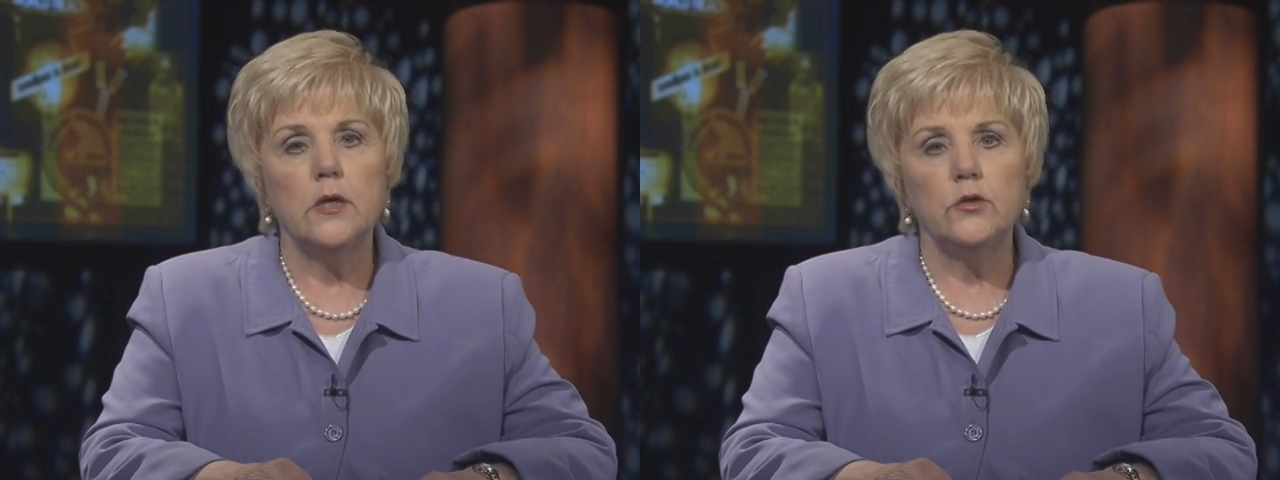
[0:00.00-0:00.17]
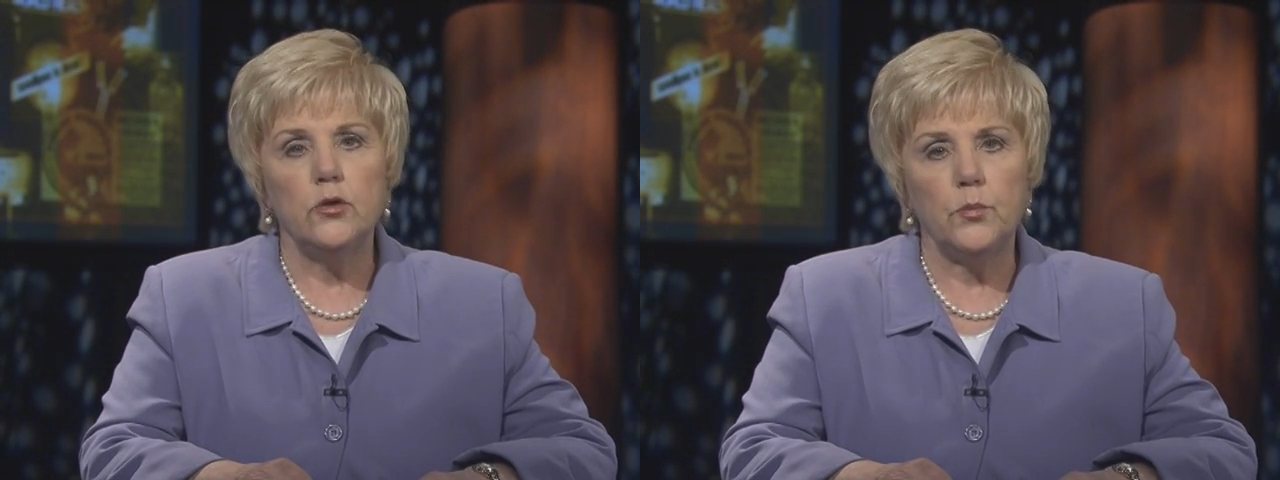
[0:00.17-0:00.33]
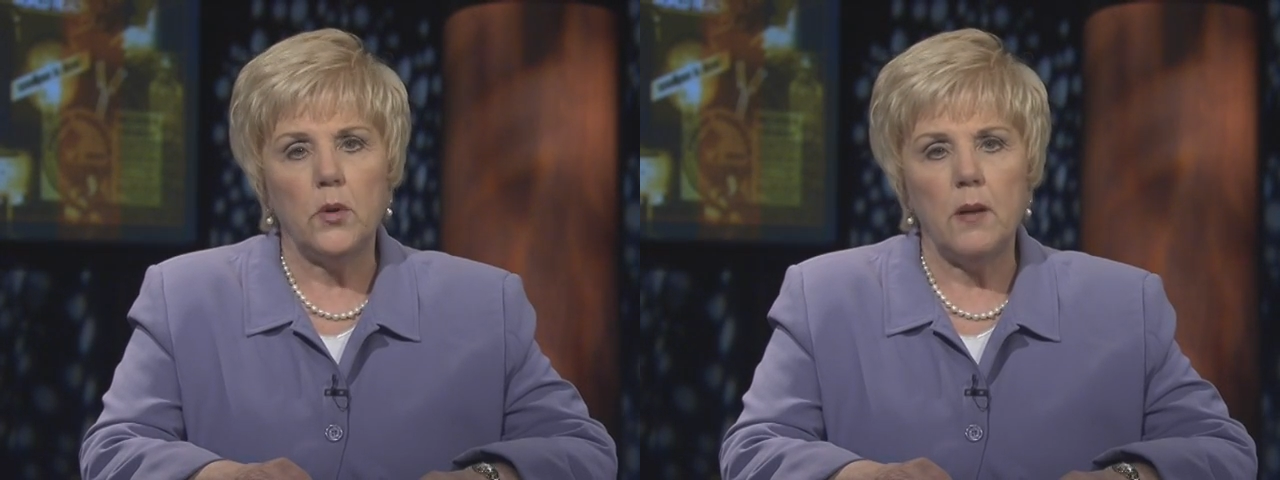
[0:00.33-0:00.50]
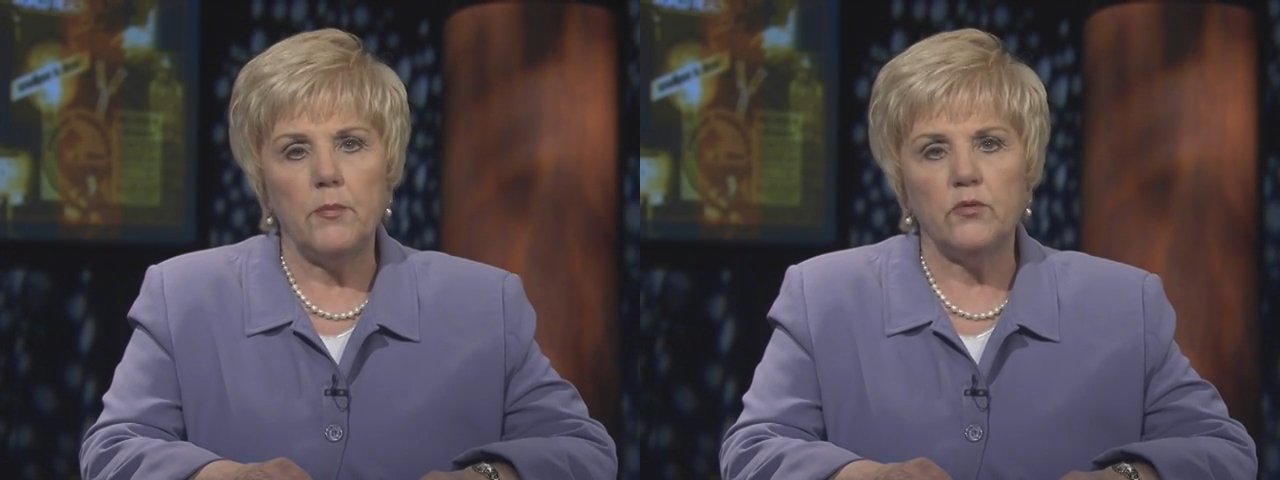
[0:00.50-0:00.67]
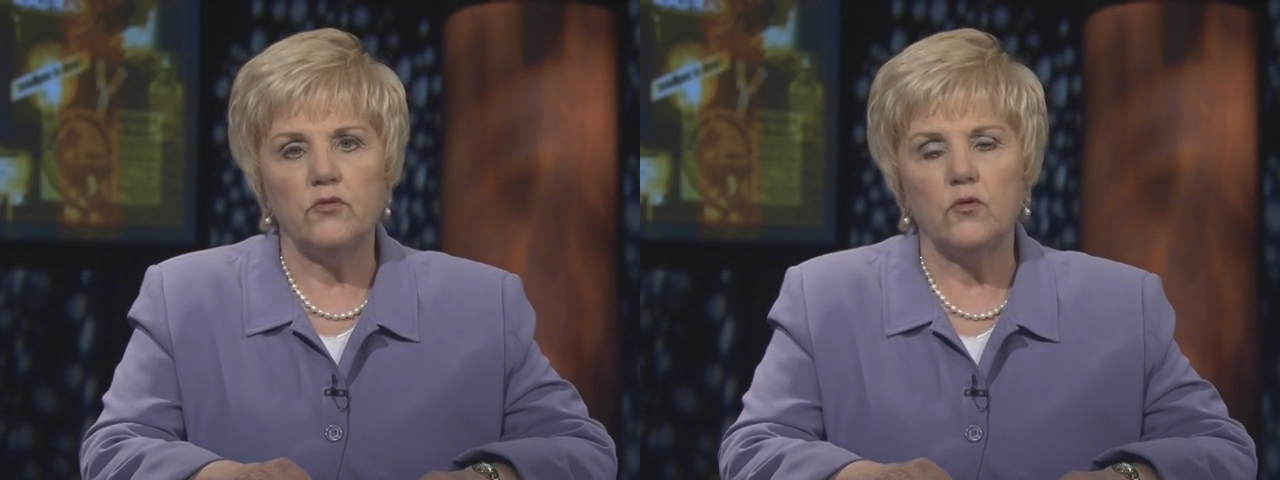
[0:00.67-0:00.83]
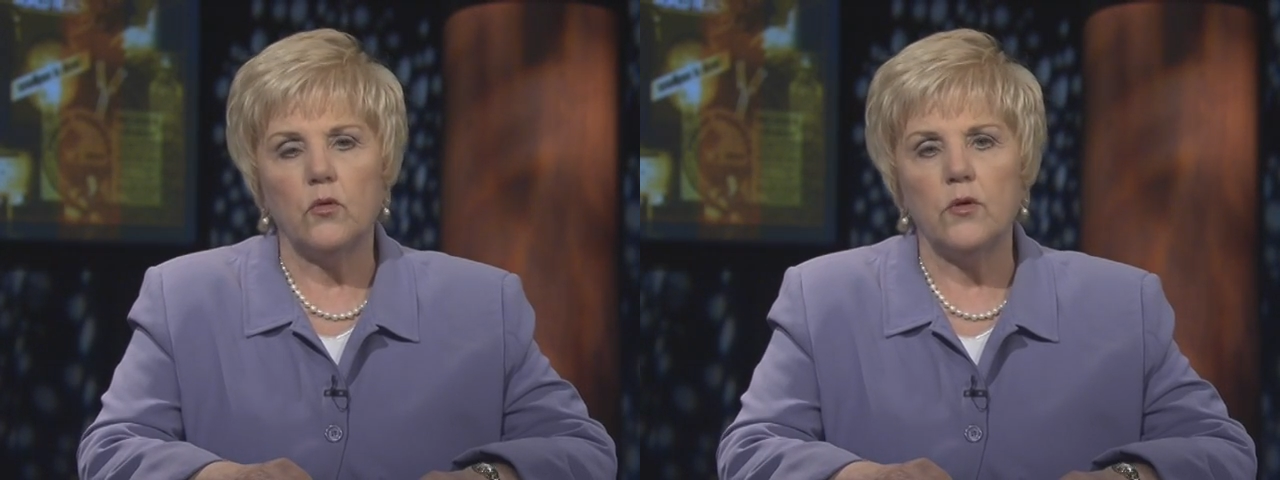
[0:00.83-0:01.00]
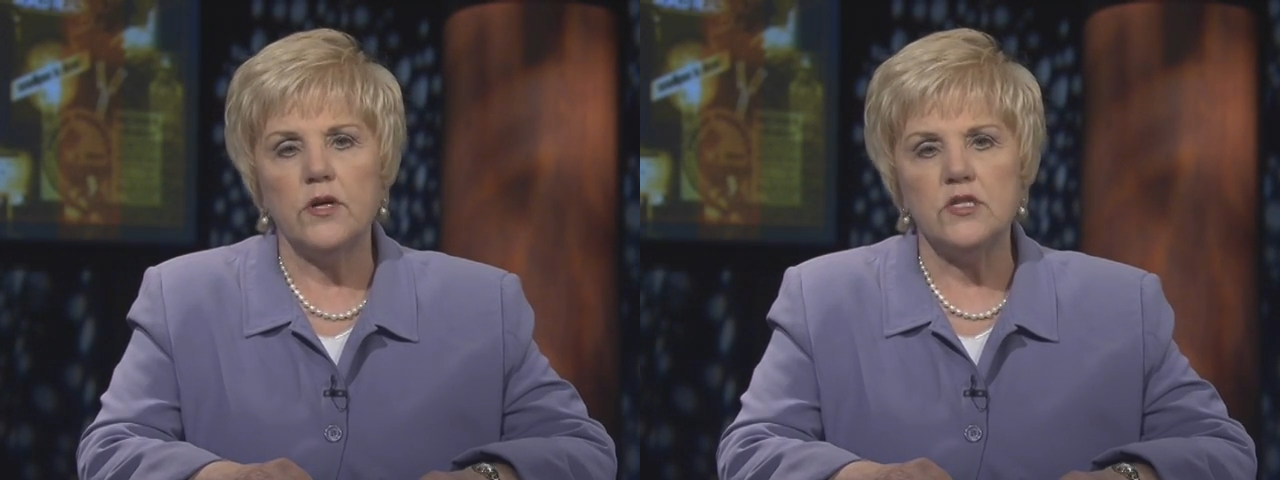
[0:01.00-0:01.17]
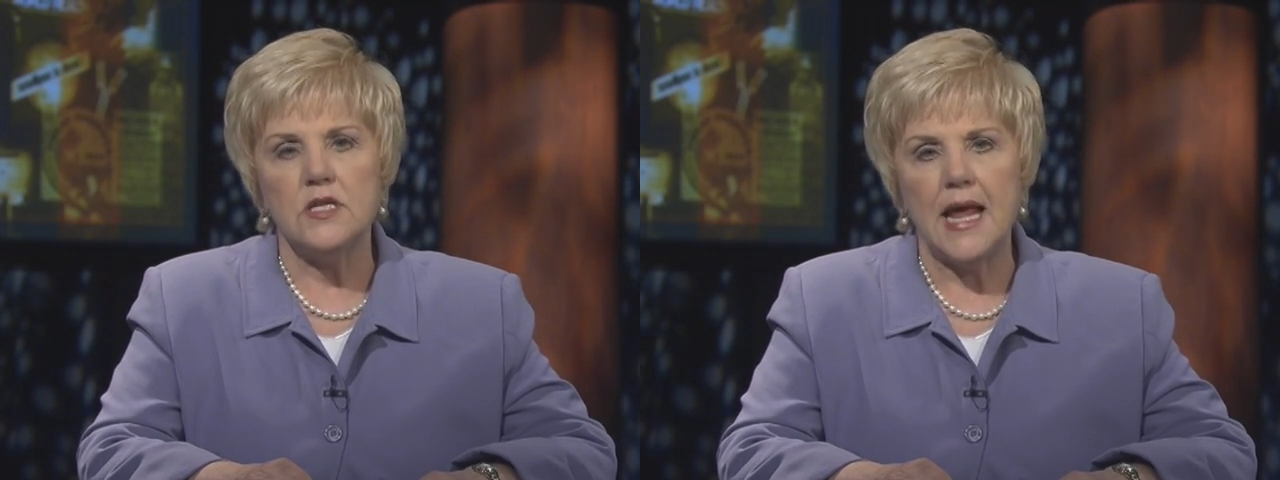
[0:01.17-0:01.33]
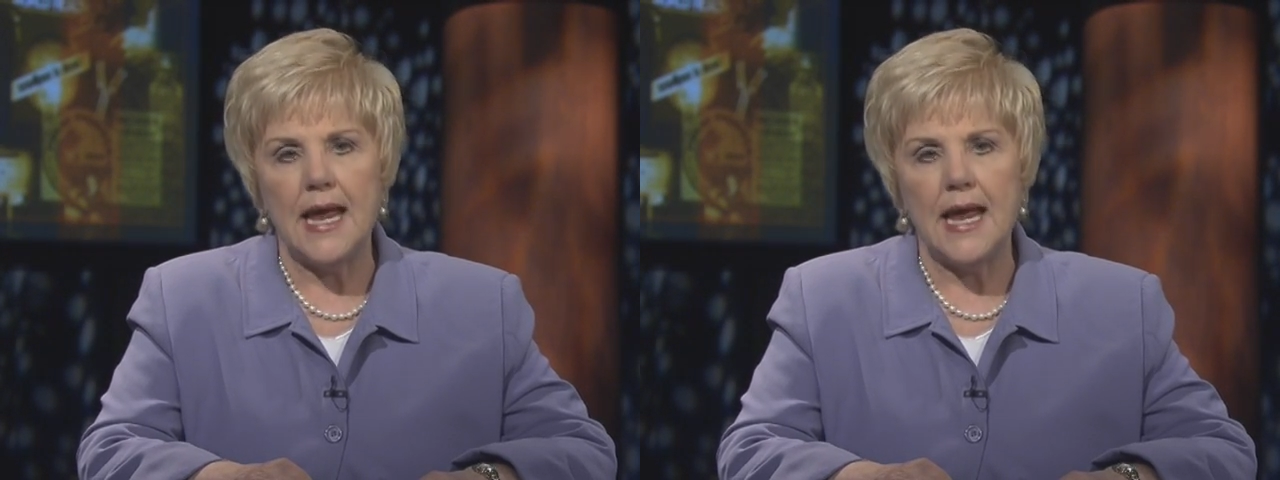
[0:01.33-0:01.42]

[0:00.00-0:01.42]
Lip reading: to proper storage and